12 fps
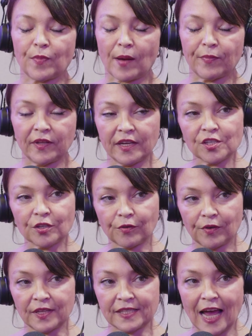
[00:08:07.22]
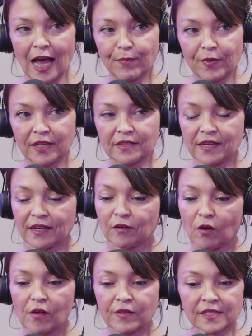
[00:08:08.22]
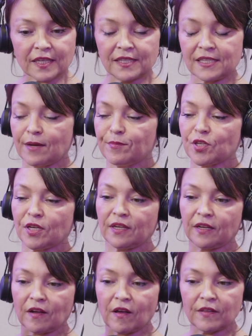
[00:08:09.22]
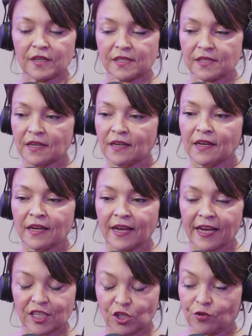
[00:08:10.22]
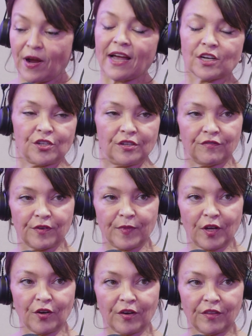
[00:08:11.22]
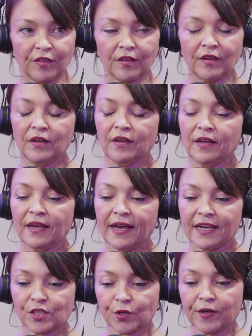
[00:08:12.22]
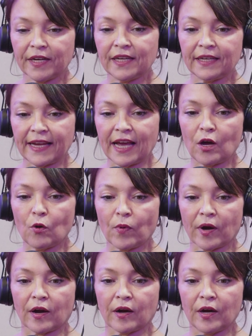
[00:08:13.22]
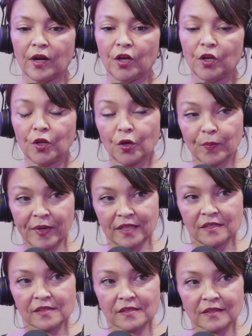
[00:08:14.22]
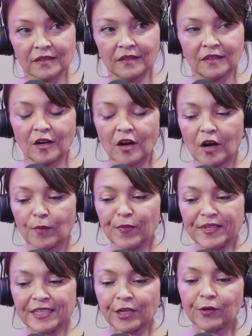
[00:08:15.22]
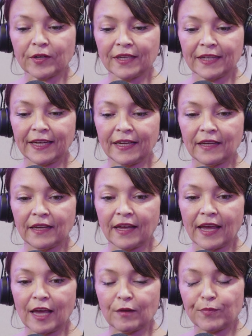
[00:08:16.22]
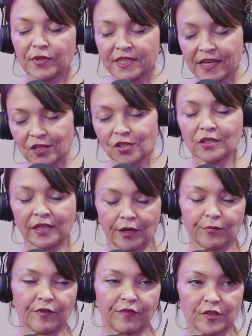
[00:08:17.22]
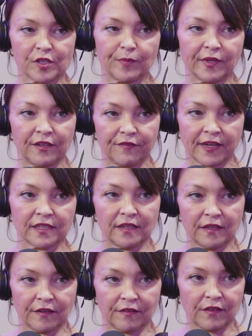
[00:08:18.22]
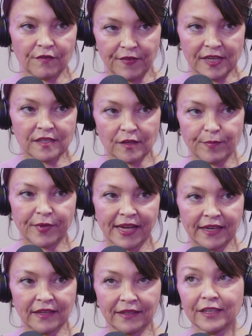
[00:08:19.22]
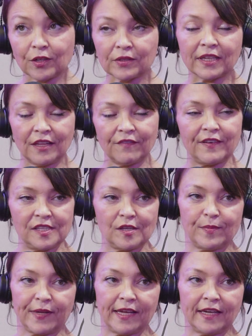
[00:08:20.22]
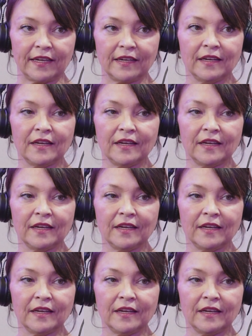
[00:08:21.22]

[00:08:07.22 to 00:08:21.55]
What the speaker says: population growth has happened, and all this consumption and all this extraction from the Earth has created now where humans are materially and potentially irreversibly affecting the face of the planet, literally the face of the planet.